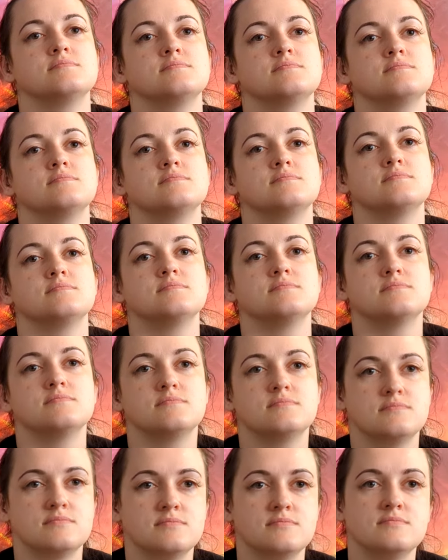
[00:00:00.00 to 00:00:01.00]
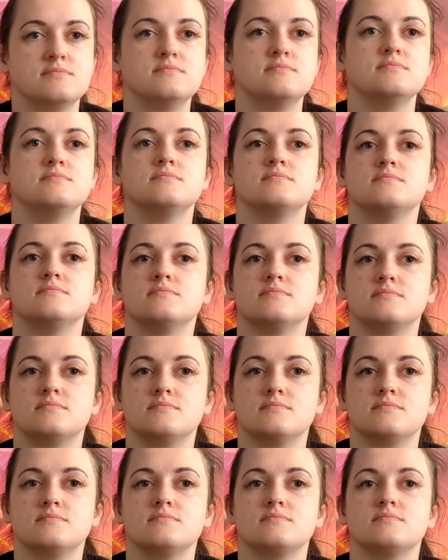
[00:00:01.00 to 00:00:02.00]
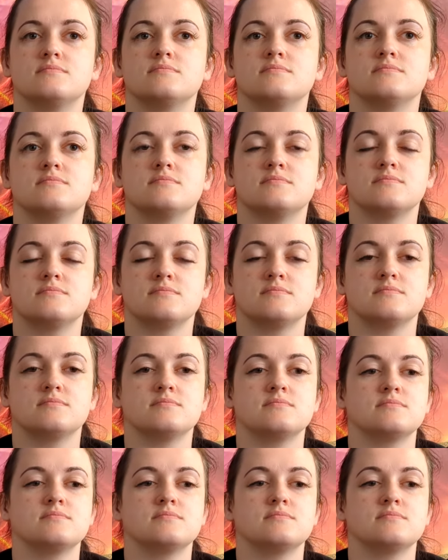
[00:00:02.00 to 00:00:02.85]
No words are spoken by the person on screen.